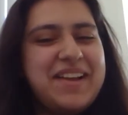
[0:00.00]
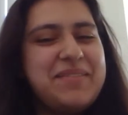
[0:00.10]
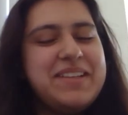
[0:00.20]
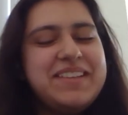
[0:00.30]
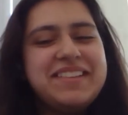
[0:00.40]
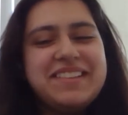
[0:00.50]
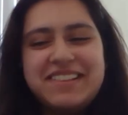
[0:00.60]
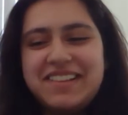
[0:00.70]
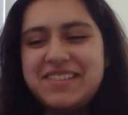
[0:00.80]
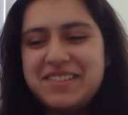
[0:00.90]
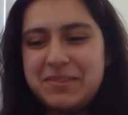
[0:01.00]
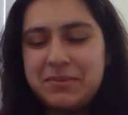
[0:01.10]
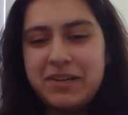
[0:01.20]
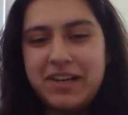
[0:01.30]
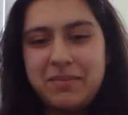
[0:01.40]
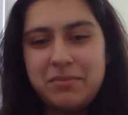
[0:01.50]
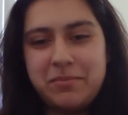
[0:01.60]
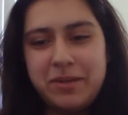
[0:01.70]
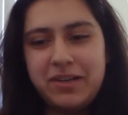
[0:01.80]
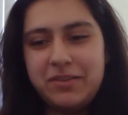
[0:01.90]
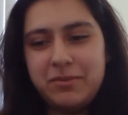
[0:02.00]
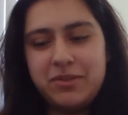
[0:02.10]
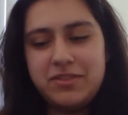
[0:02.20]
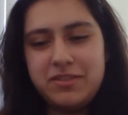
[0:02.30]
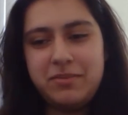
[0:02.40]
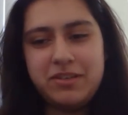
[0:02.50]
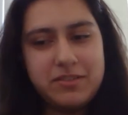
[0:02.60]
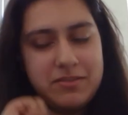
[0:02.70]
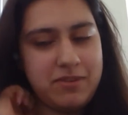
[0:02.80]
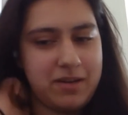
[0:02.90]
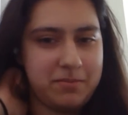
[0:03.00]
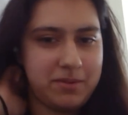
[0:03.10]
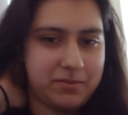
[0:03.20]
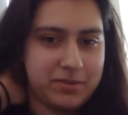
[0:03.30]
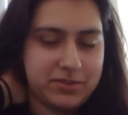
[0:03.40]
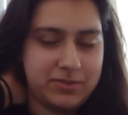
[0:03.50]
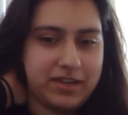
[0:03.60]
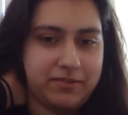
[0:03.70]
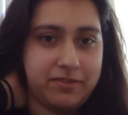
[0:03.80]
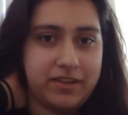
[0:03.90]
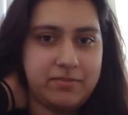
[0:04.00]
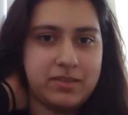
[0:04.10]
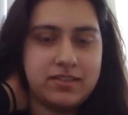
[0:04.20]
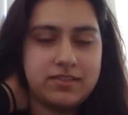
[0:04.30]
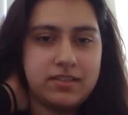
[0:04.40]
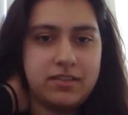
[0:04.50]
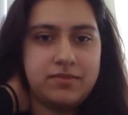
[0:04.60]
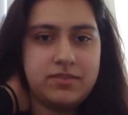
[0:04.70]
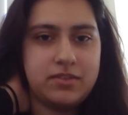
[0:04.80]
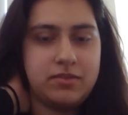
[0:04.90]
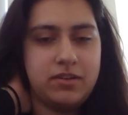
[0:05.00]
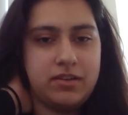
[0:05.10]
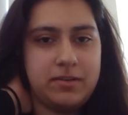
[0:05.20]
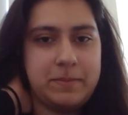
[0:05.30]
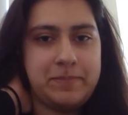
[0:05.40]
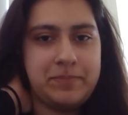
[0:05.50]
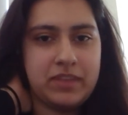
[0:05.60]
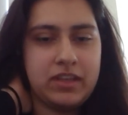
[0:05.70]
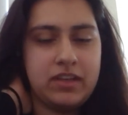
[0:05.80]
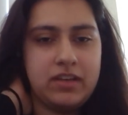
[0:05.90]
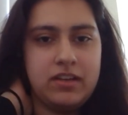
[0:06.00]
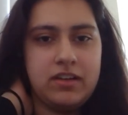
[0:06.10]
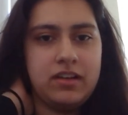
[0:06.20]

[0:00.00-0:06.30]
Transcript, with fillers: I mean, that's what I had prepared, and we're just about to wrap up because we have five minutes left. So, um, I